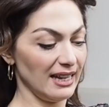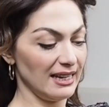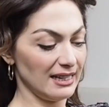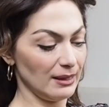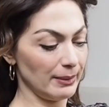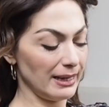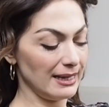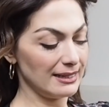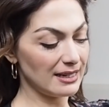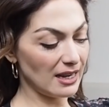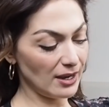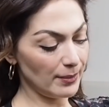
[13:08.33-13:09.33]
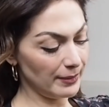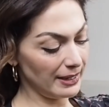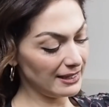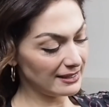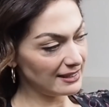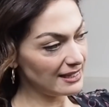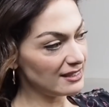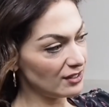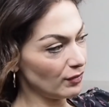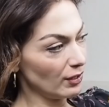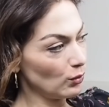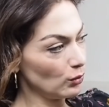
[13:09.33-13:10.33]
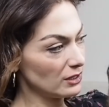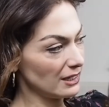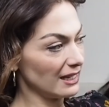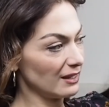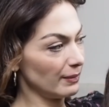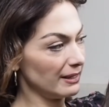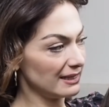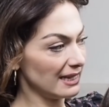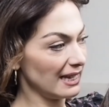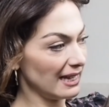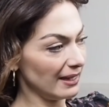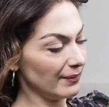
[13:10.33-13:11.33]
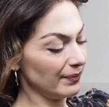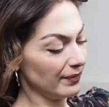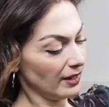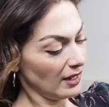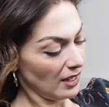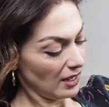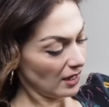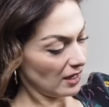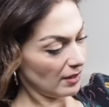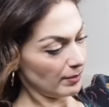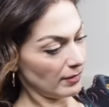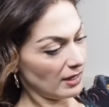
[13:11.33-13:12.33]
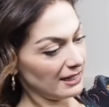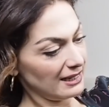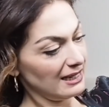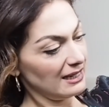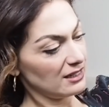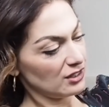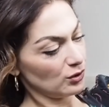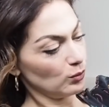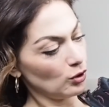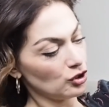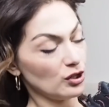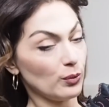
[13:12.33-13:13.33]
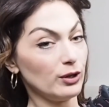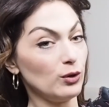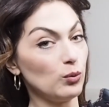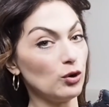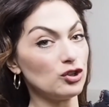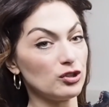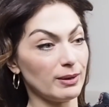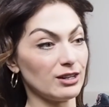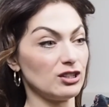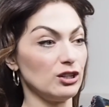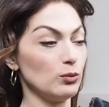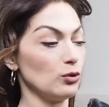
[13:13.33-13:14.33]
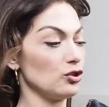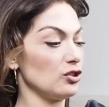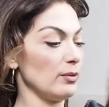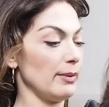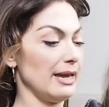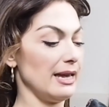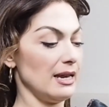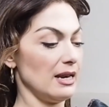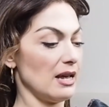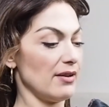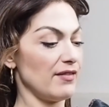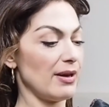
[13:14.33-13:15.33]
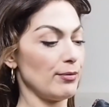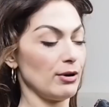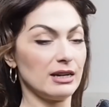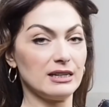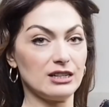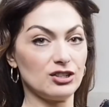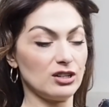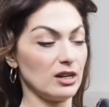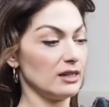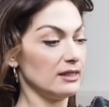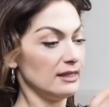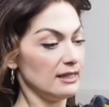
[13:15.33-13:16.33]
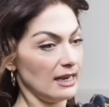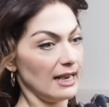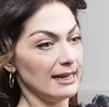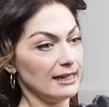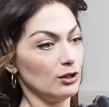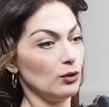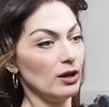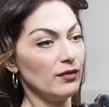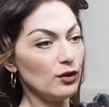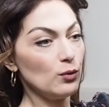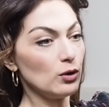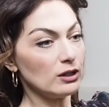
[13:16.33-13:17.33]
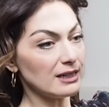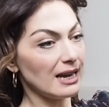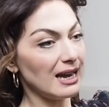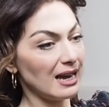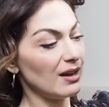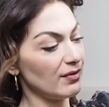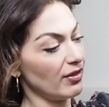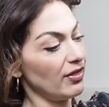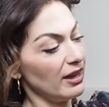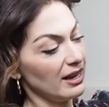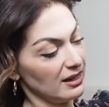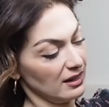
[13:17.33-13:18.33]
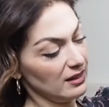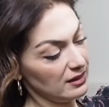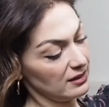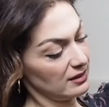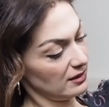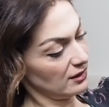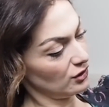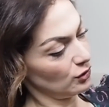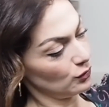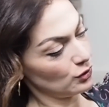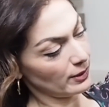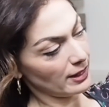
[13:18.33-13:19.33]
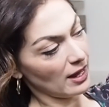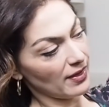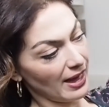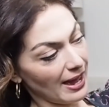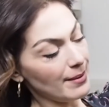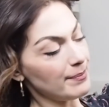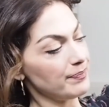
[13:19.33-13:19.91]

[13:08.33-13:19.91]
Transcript: a little bit. It's this 3/4 length piece here. I need to wash it. When you wash them, actually, you wash them in fabric conditioner. And if you want to have thickness, you do it like that.